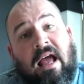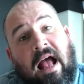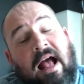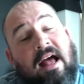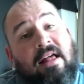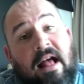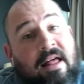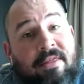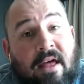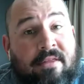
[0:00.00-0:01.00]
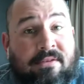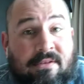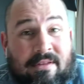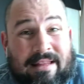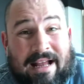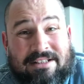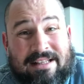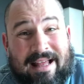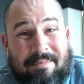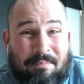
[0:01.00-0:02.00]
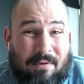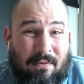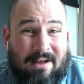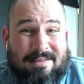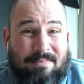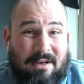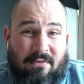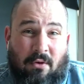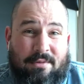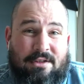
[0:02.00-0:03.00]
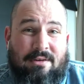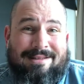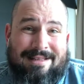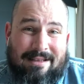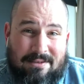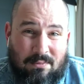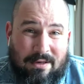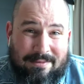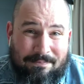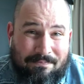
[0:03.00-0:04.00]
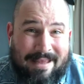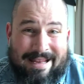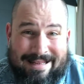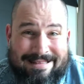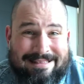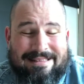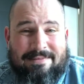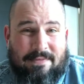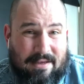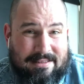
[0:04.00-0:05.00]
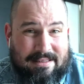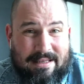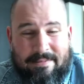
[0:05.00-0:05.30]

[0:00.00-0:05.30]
and actually that provides a bit of opportunity, because what it means, firstly,